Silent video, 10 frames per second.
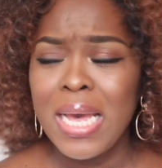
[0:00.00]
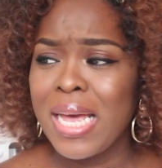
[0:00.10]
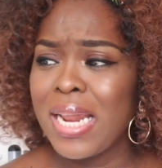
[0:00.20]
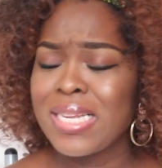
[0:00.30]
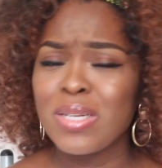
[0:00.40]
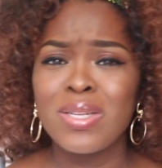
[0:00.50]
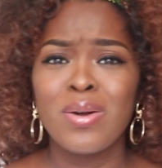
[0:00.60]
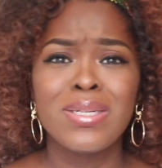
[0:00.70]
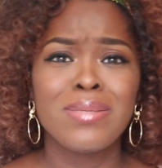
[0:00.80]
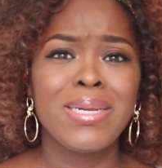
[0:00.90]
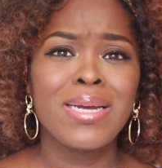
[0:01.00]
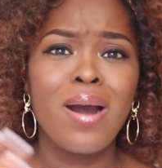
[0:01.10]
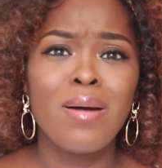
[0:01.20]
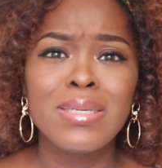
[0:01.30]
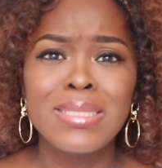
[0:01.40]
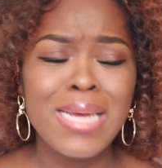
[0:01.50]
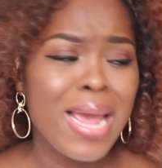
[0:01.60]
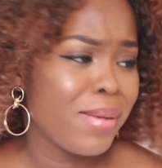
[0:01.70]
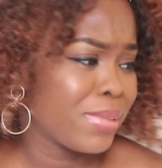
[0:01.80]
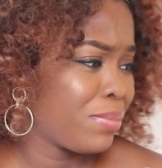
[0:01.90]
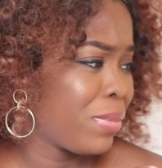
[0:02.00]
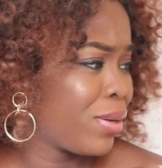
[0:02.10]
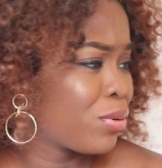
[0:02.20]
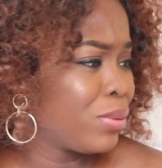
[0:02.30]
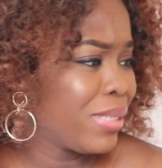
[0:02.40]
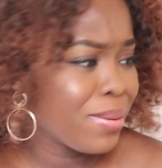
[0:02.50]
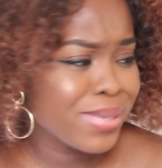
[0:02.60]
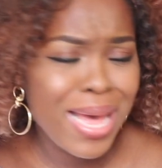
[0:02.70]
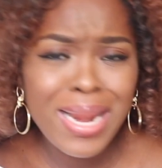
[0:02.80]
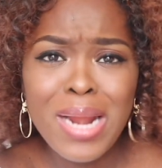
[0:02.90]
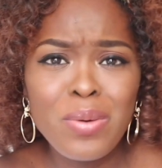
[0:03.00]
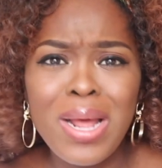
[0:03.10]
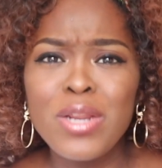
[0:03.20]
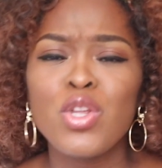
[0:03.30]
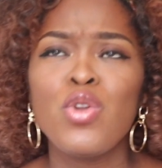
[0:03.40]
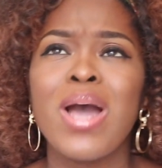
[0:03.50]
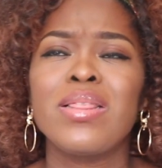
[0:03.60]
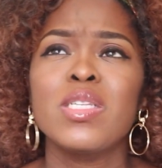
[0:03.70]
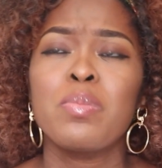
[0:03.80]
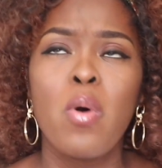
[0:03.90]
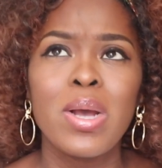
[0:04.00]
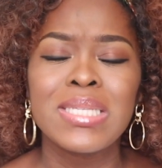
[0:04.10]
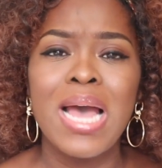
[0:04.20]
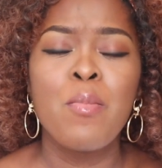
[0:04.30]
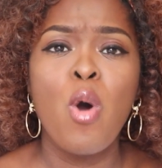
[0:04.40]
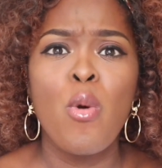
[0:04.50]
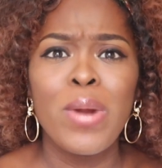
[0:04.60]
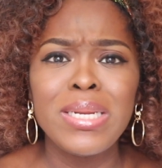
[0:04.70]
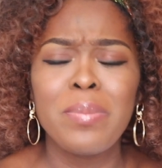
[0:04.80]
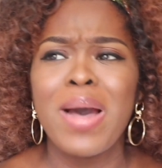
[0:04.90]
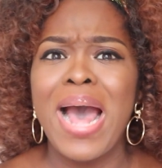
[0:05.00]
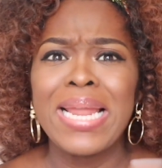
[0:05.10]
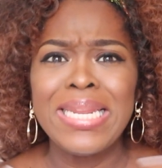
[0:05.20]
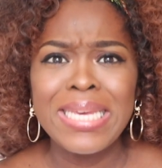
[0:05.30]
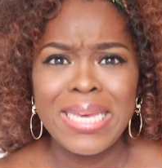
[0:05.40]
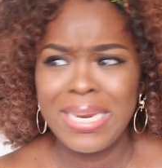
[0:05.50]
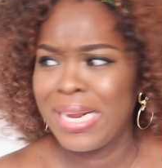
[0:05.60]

And it starts to say all these medical terms and medical names. And I don't, like, you know, at this point I'm already panicking.